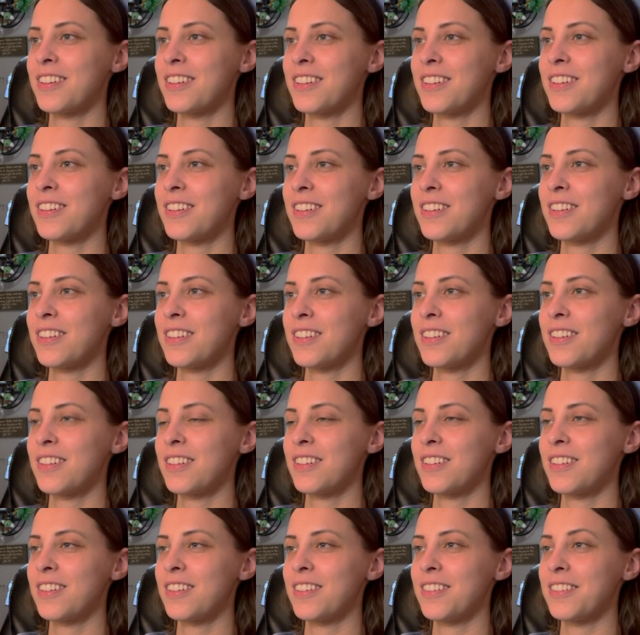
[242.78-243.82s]

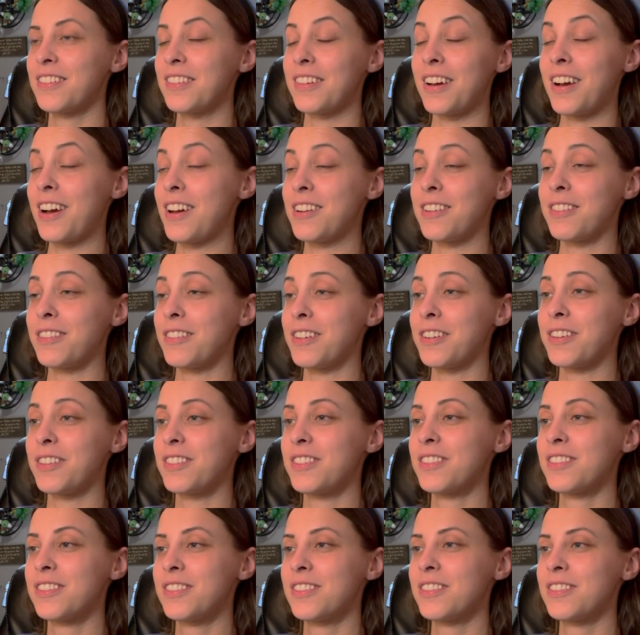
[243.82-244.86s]
I don't
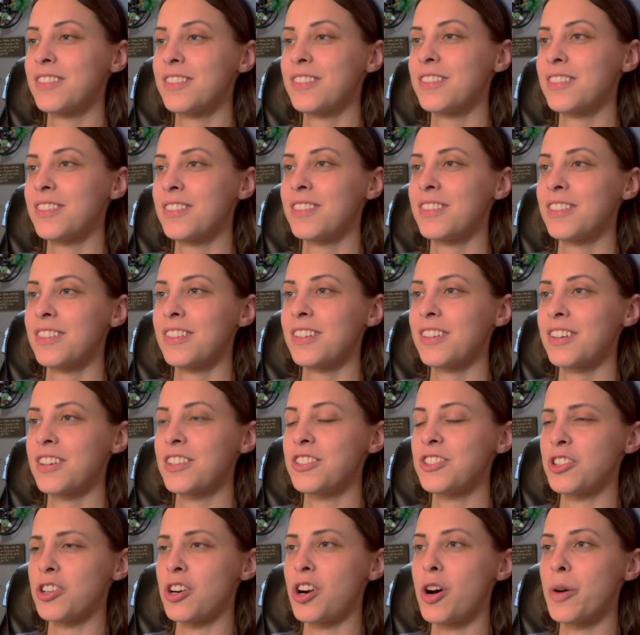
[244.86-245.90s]
know. Because
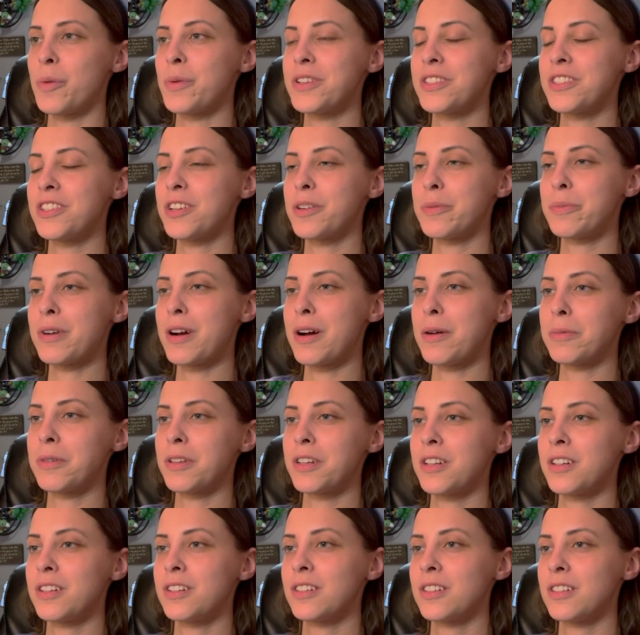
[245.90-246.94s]
you're always here,
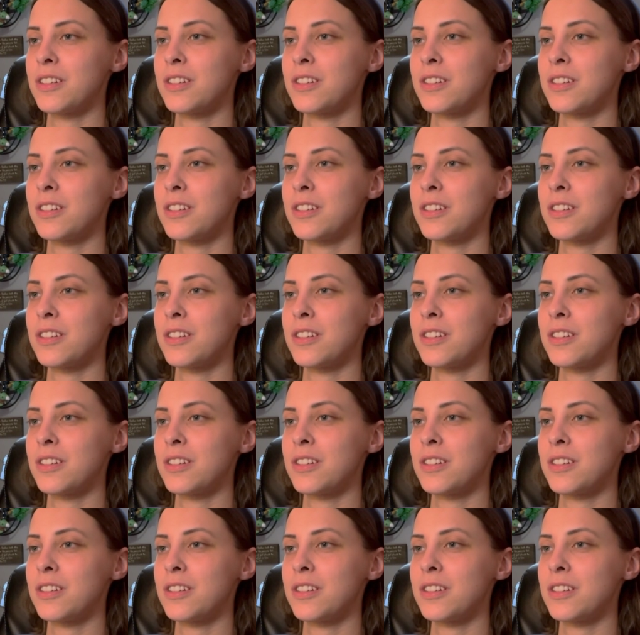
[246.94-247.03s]
probably.